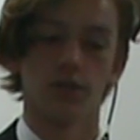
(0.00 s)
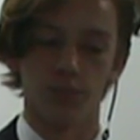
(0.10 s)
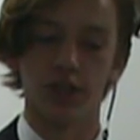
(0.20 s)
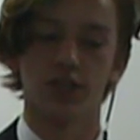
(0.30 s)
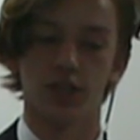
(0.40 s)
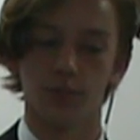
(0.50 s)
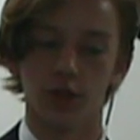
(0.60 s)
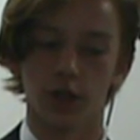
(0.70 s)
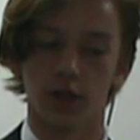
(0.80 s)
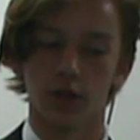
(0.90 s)
be
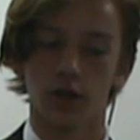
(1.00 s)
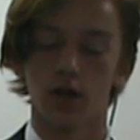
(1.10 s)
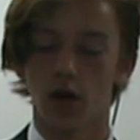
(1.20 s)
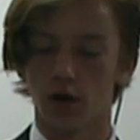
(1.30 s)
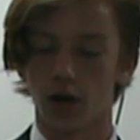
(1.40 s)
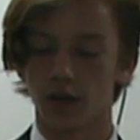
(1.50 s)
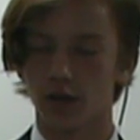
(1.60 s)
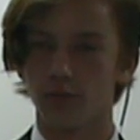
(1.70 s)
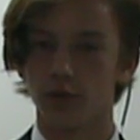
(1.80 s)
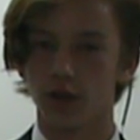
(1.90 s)
stimulated, all right?
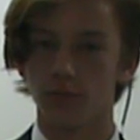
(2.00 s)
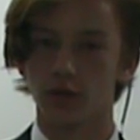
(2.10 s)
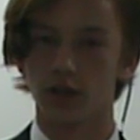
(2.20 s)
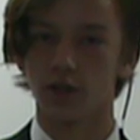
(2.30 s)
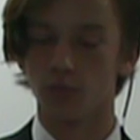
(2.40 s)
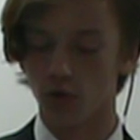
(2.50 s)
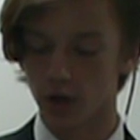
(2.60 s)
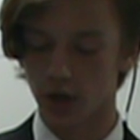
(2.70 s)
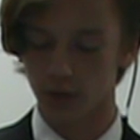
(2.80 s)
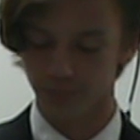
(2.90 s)
They'd be able to get more
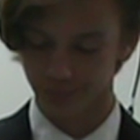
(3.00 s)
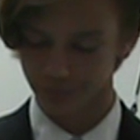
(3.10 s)
in,